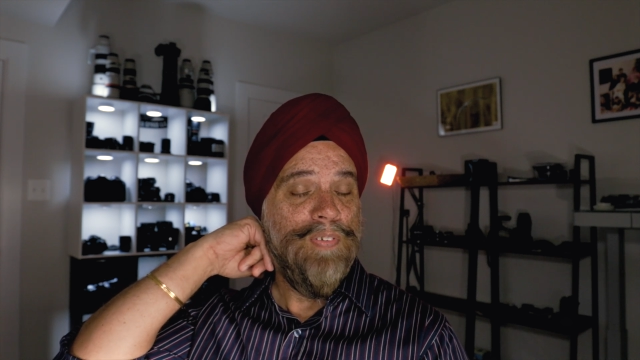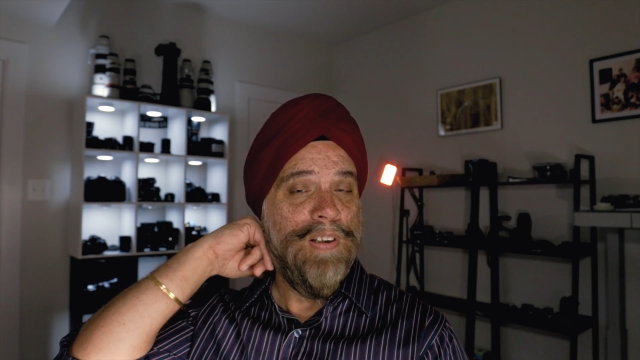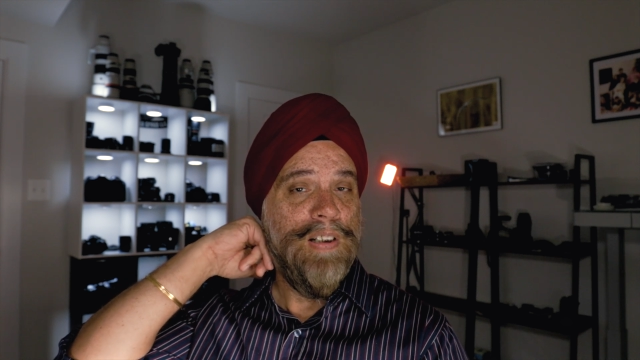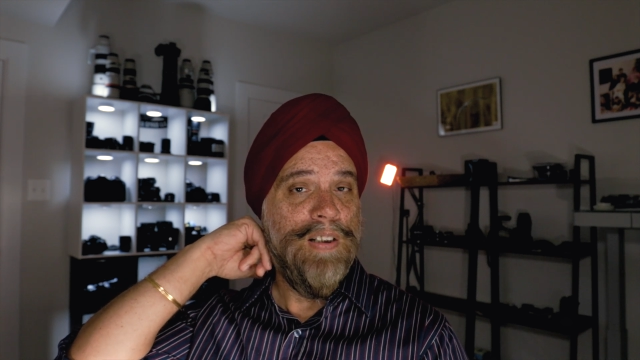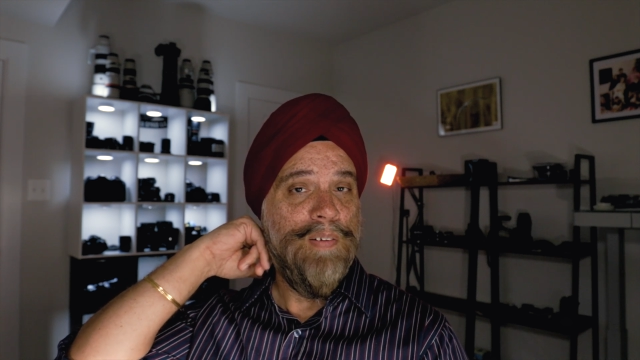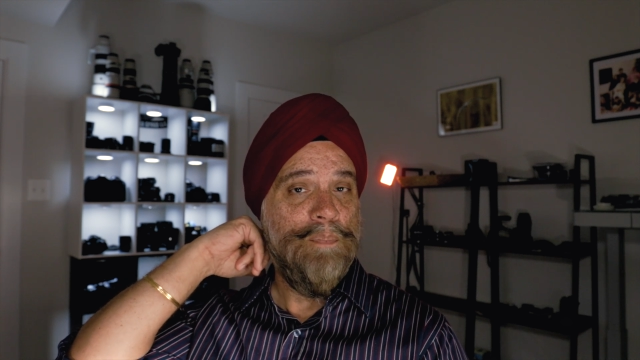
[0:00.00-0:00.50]

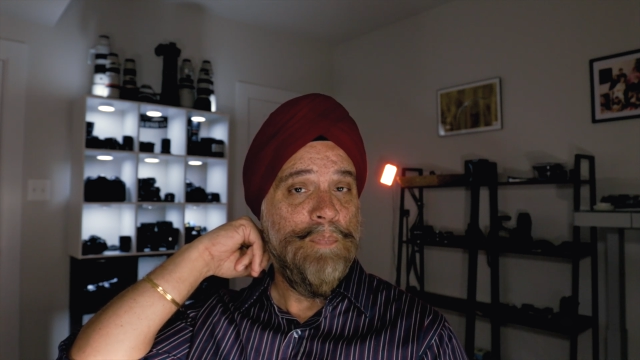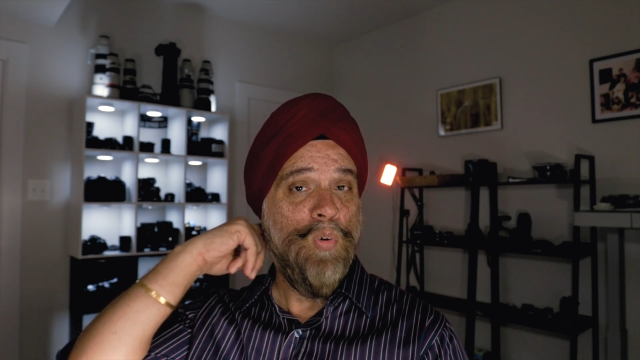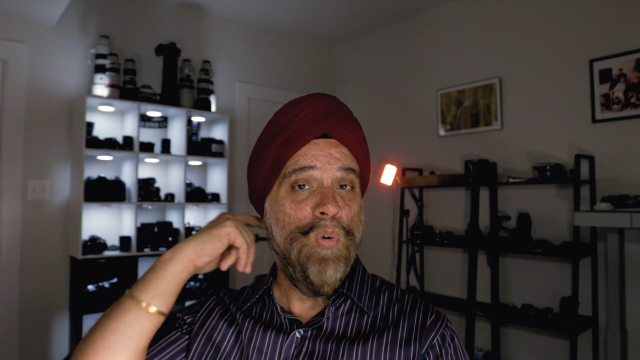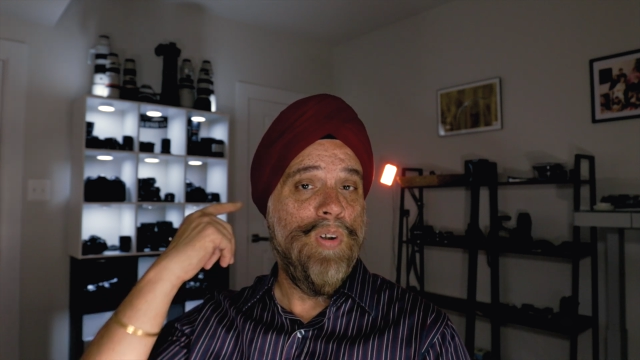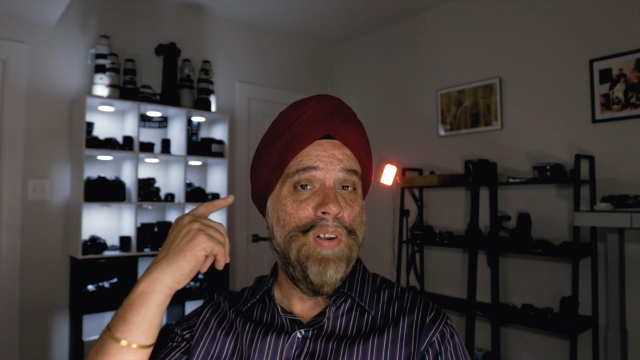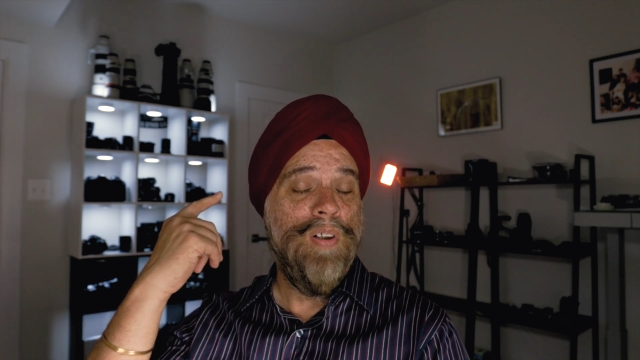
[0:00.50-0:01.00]
Uh,
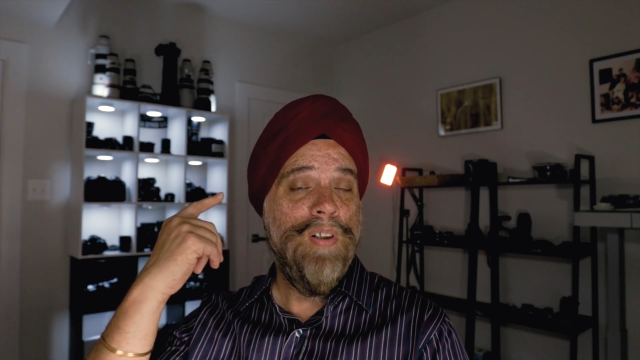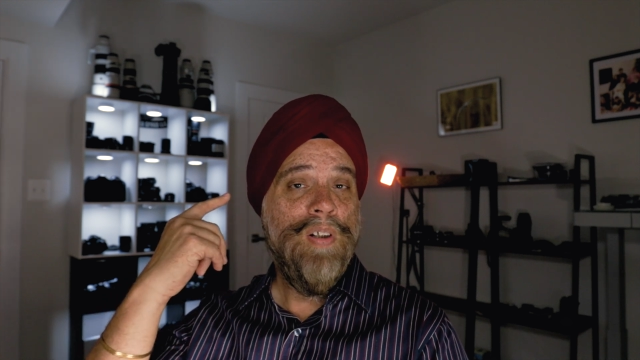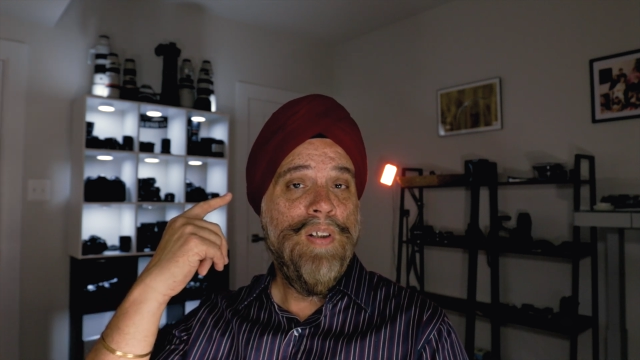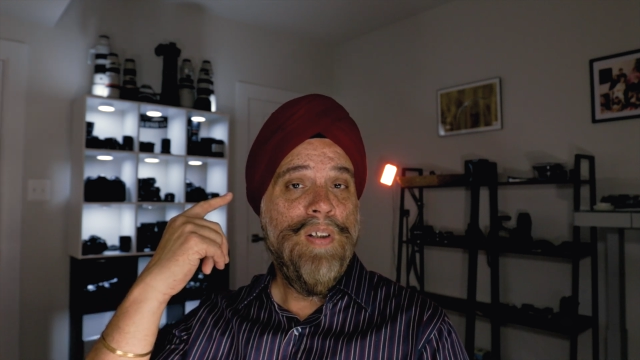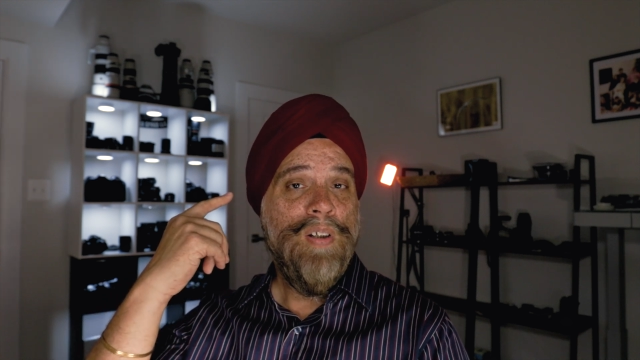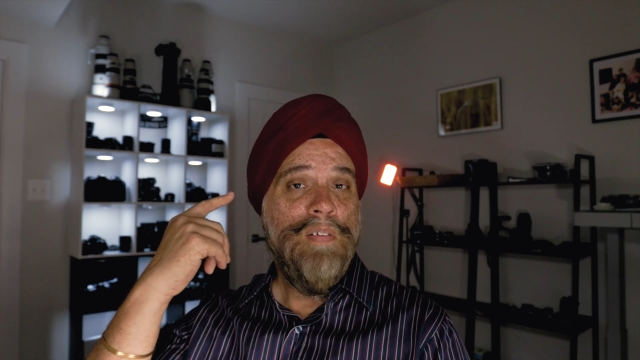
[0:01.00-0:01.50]
or
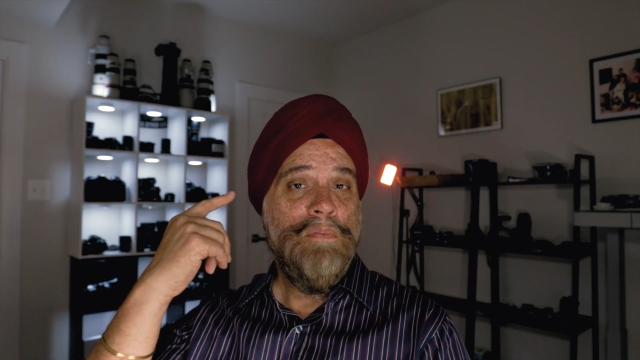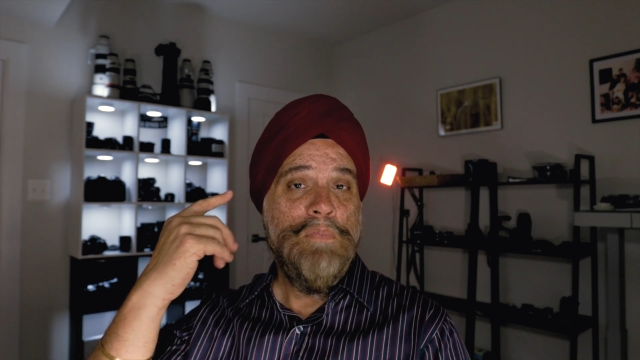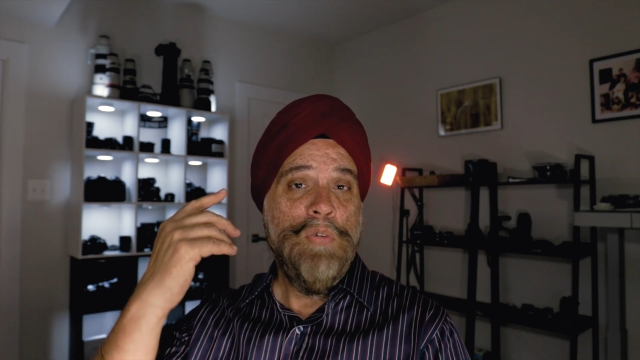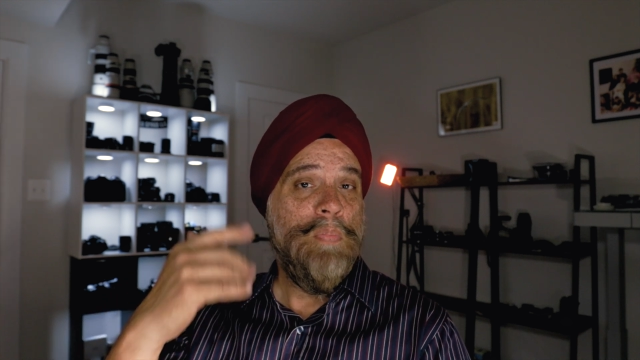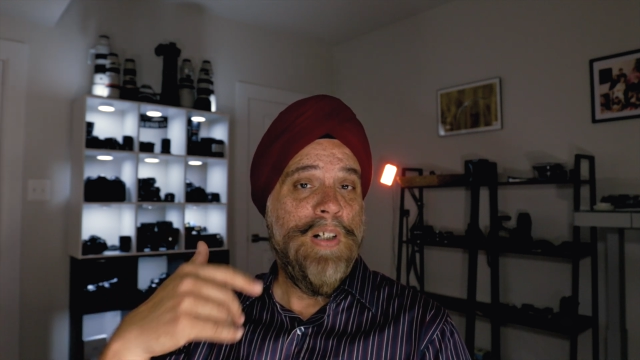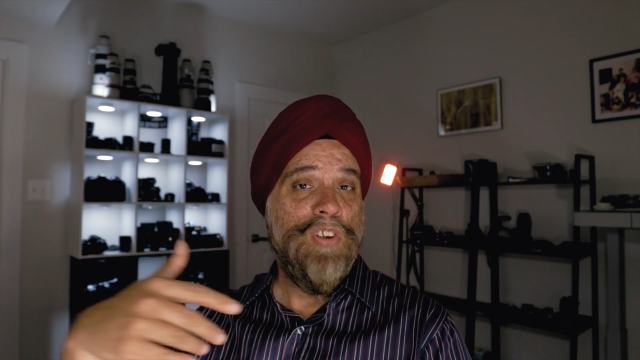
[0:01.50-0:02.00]

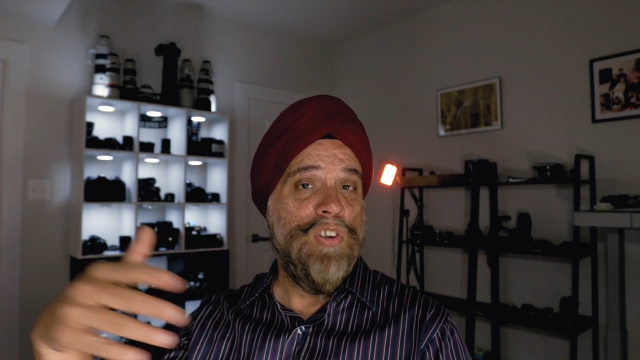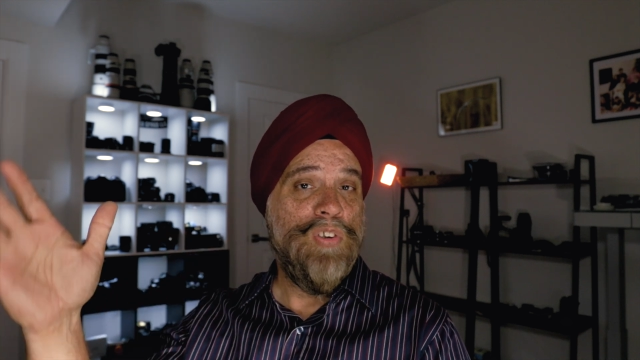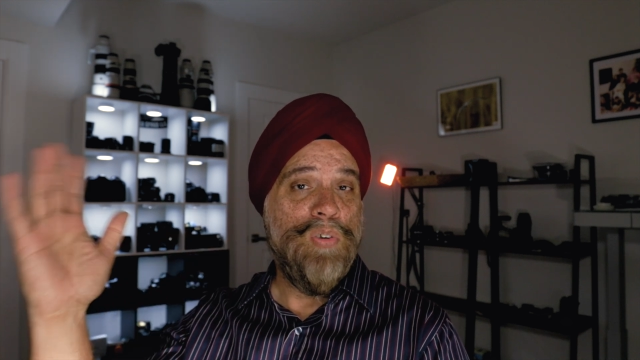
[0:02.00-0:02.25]
you might just